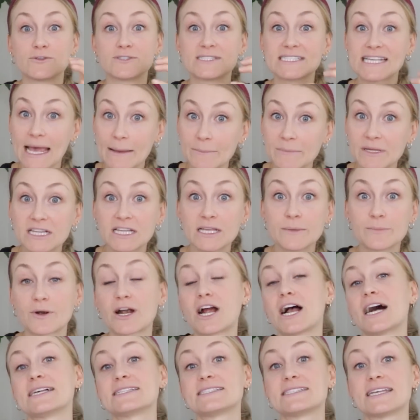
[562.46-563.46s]
those chemically
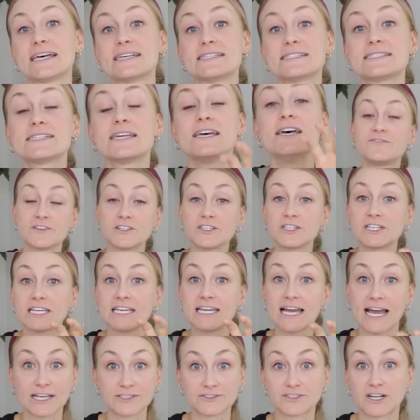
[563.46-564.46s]
processed,
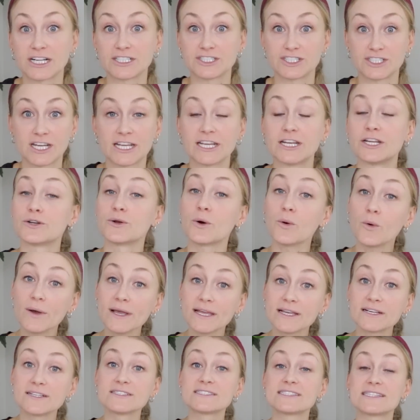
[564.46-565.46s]
fully hydrogenated
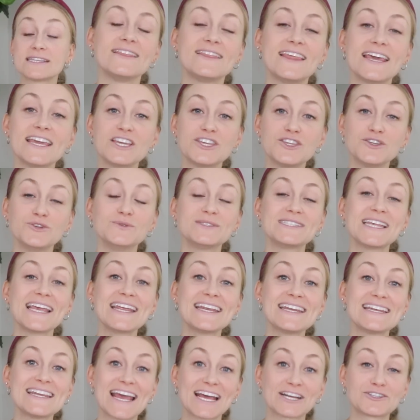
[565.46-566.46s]
oils, they use
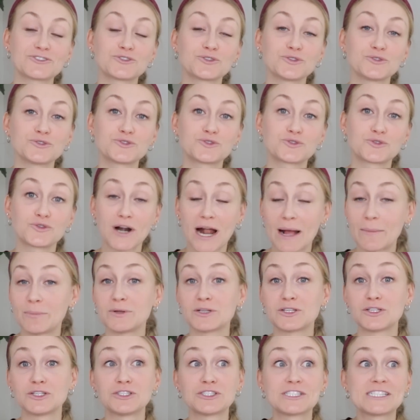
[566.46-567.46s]
a natural
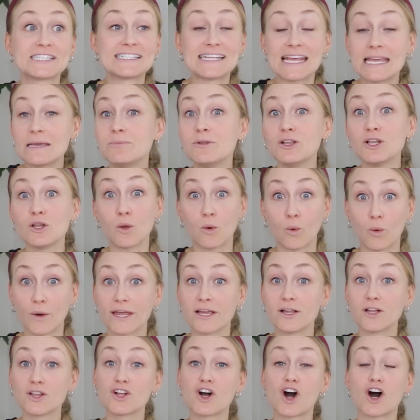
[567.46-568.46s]
tropical stable
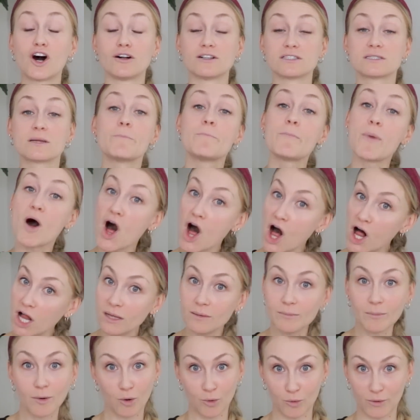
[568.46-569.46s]
oil called
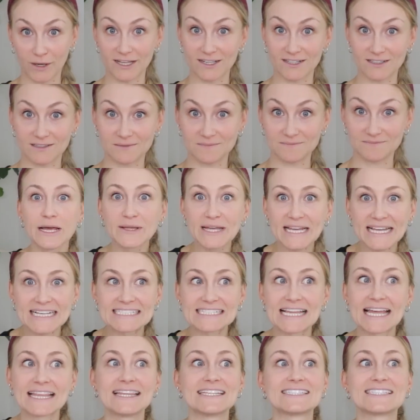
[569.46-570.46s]
palm oil. Now, like I
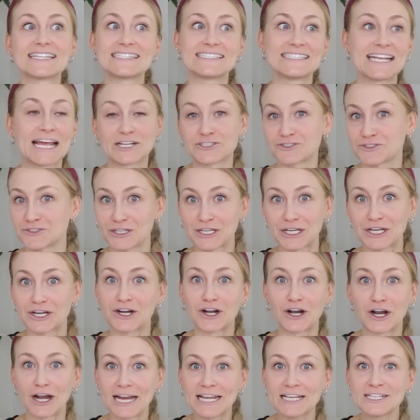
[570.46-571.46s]
said, this is naturally
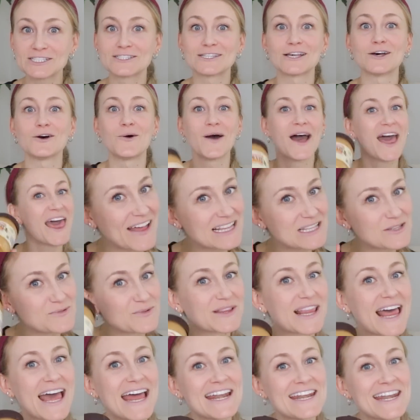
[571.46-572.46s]
occurring, so that's
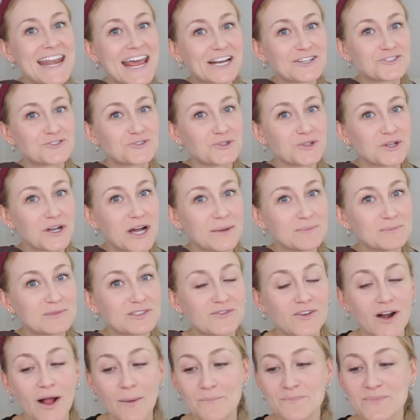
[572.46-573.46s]
where that natural
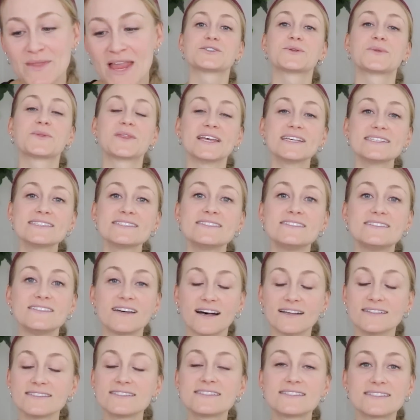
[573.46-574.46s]
comes from. So this
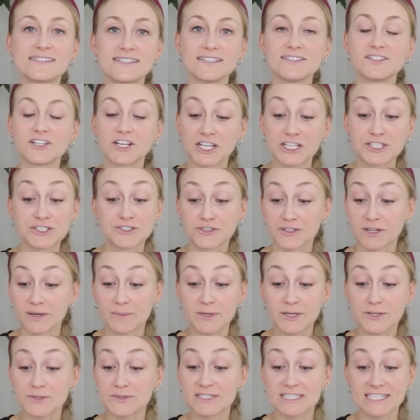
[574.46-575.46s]
does still
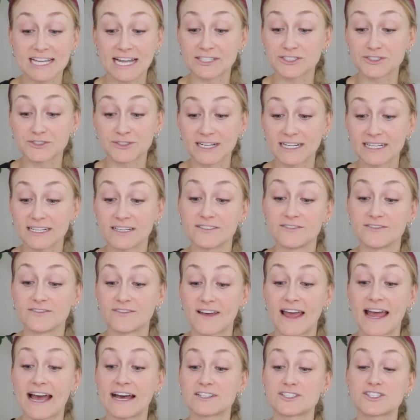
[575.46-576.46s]
contribute saturated
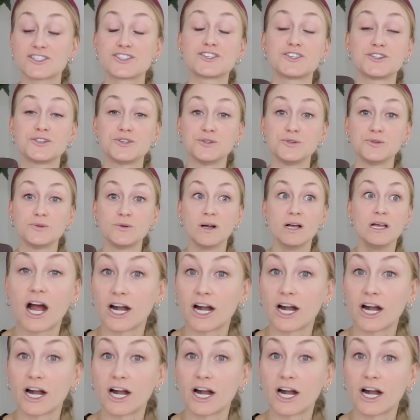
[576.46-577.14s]
fat to